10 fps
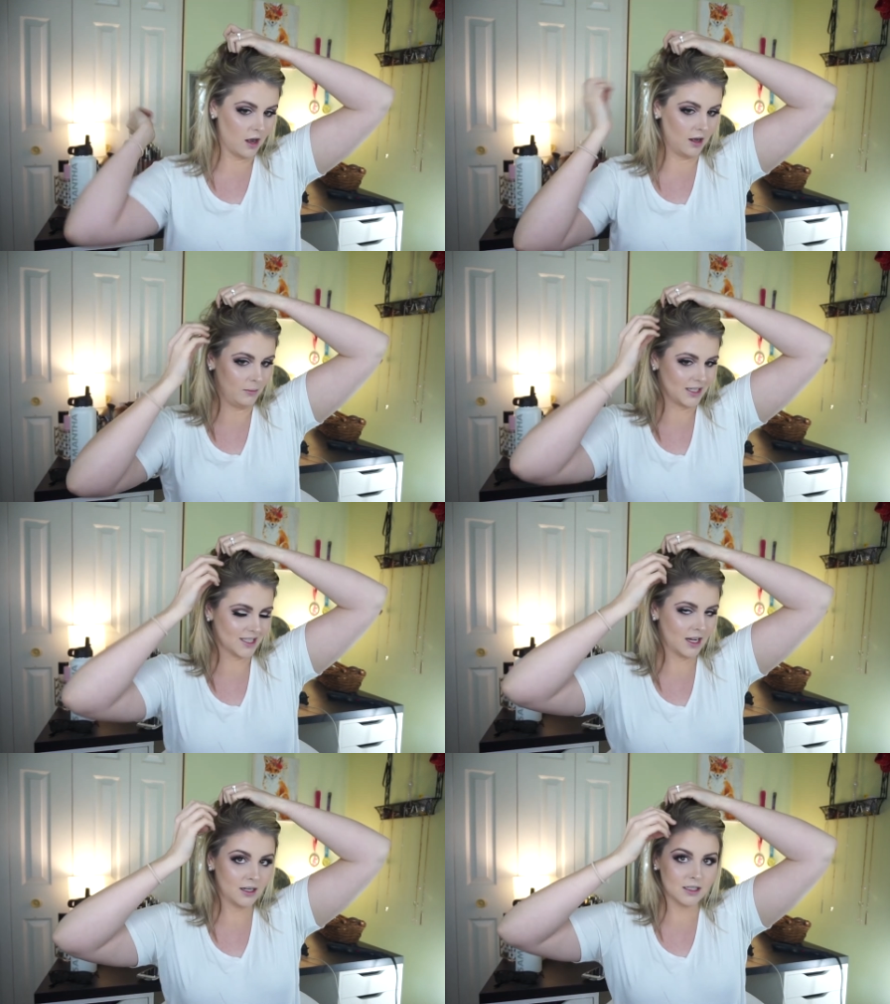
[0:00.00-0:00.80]
It's
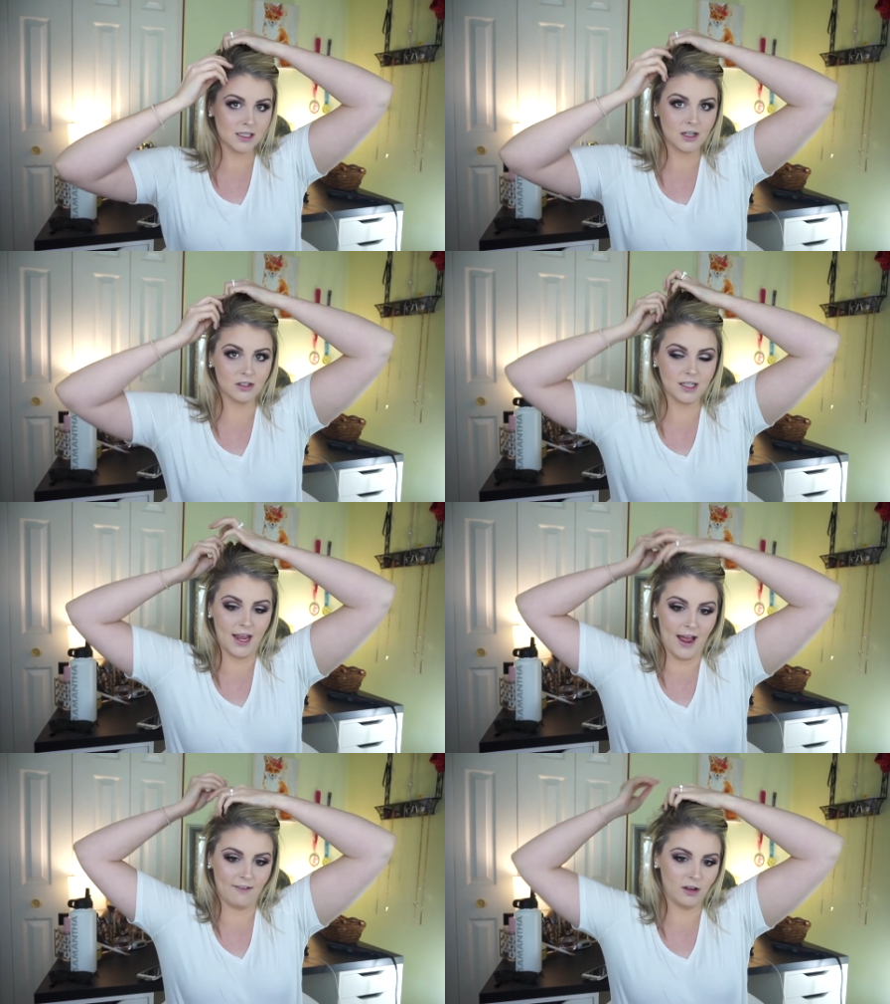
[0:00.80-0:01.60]
not necessarily
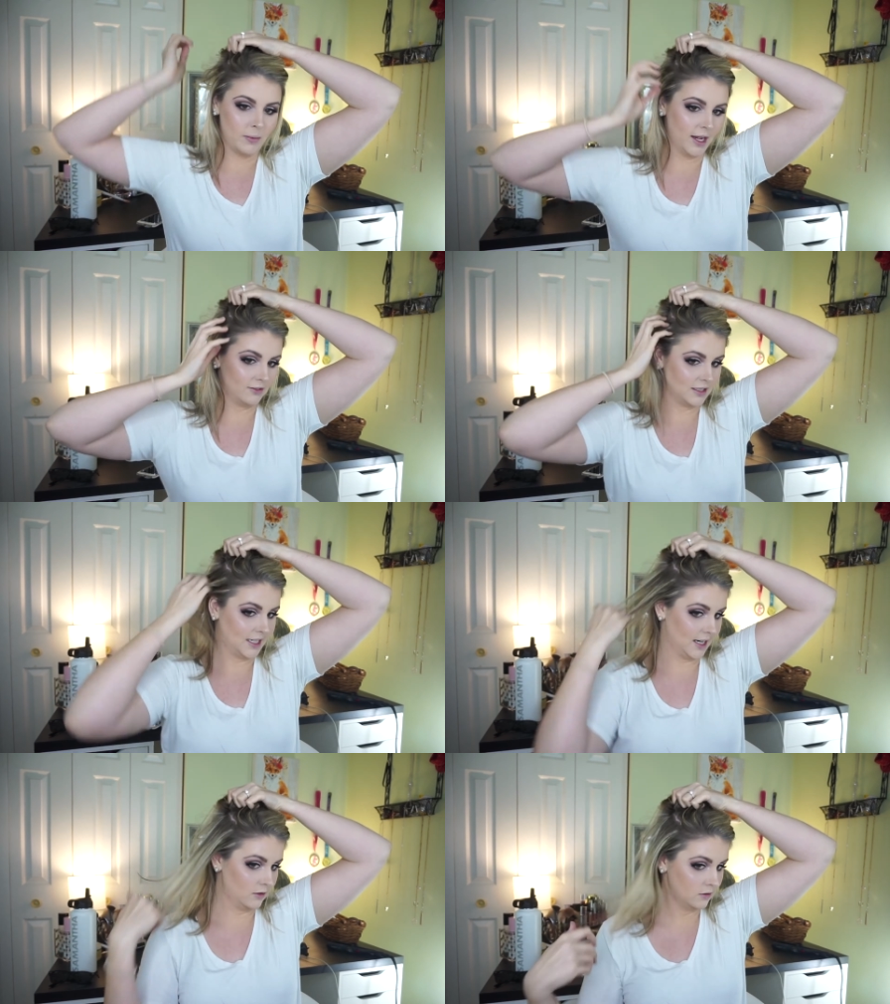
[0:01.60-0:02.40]
half up, half
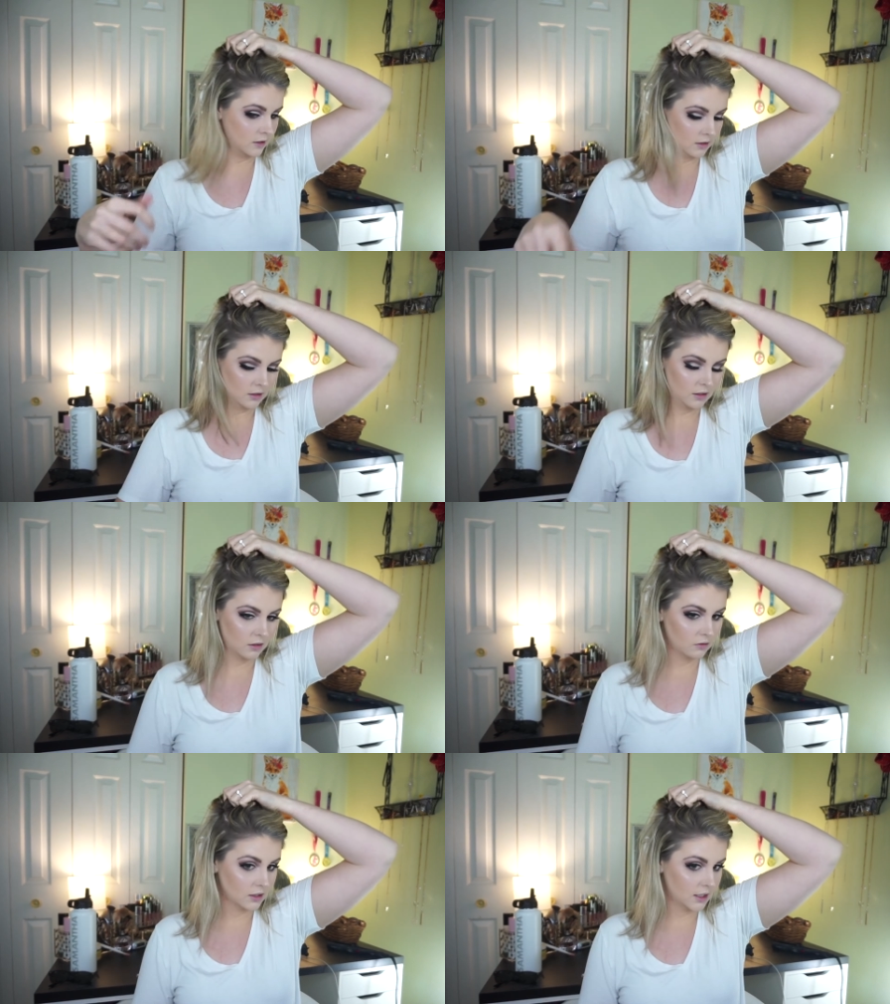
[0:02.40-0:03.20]
down,
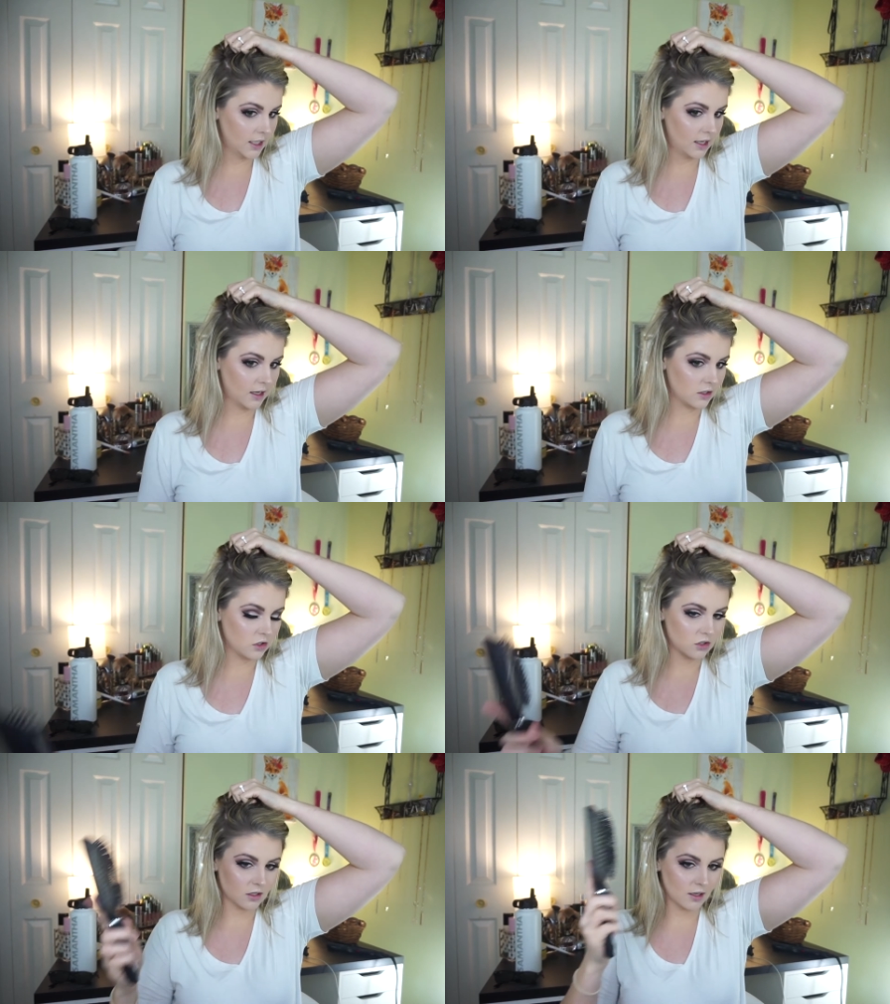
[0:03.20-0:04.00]
really.
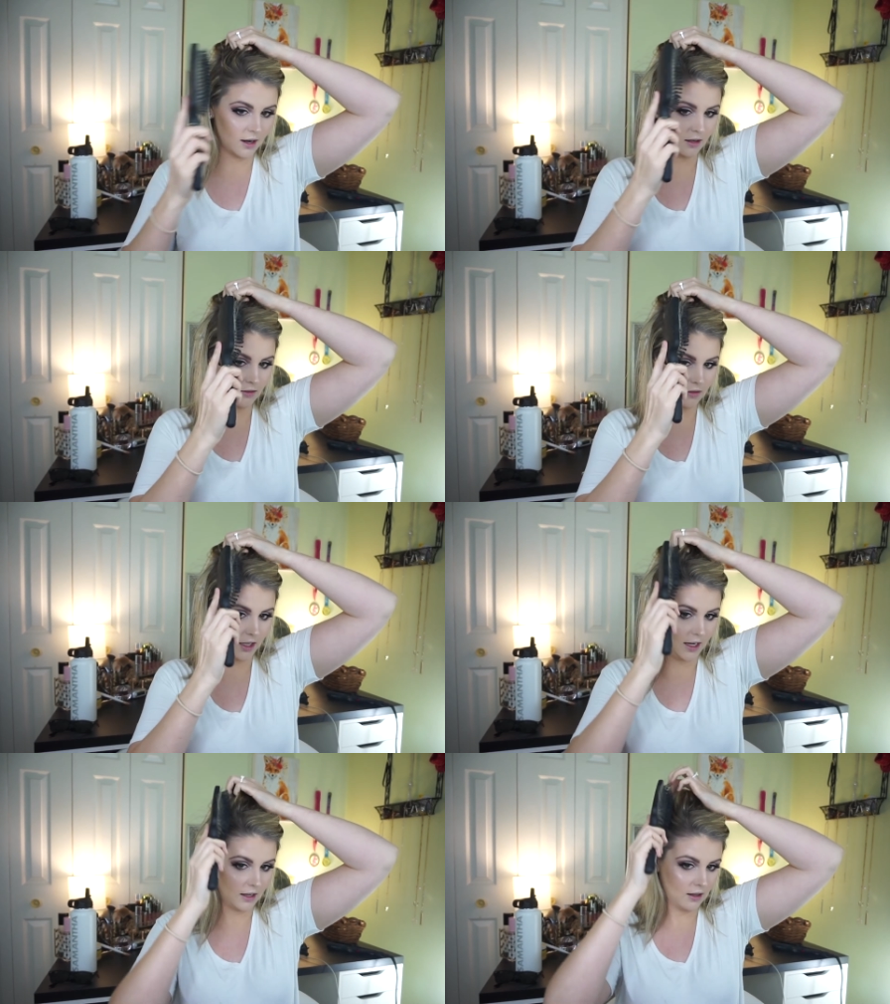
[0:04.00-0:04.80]
It's just kind of
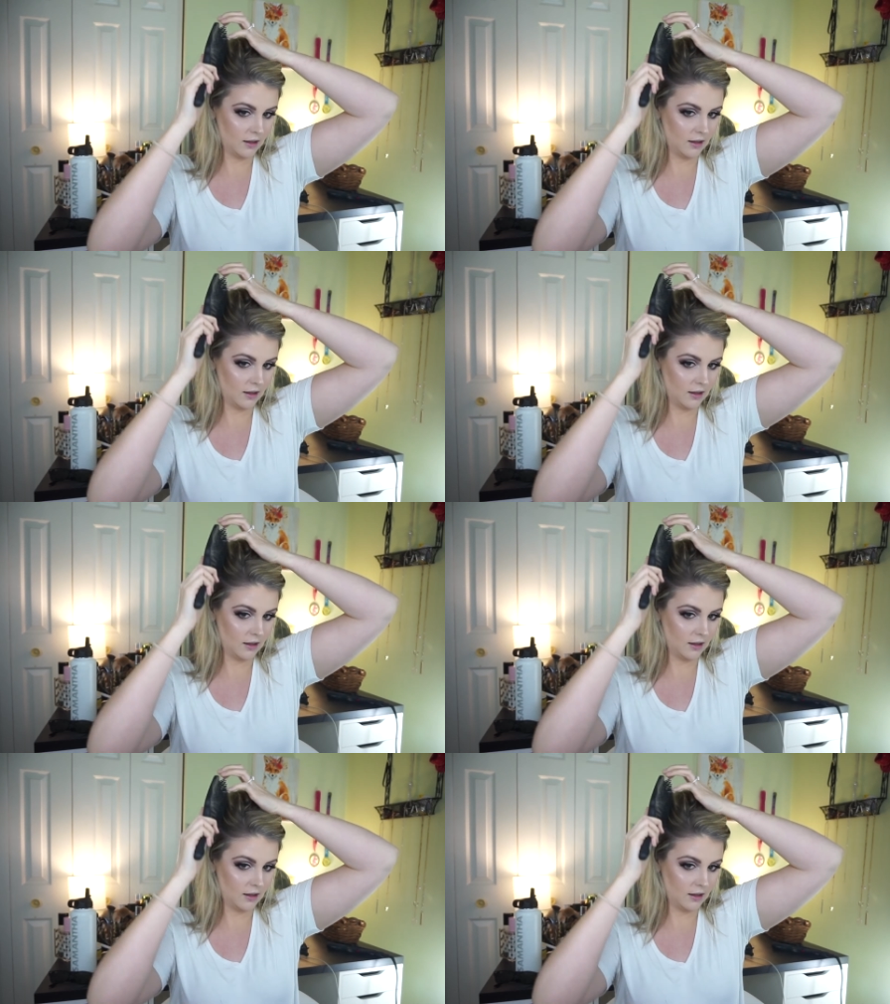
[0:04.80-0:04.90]
like